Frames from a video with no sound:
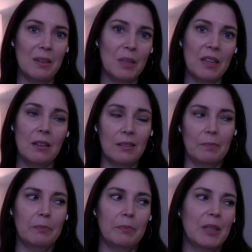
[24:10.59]
I'm like,
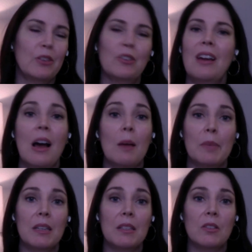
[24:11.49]
but they're not,
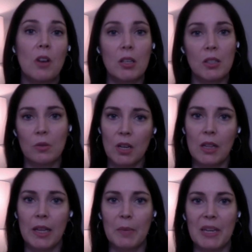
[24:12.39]
because they're also
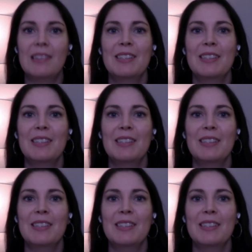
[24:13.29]
calling me.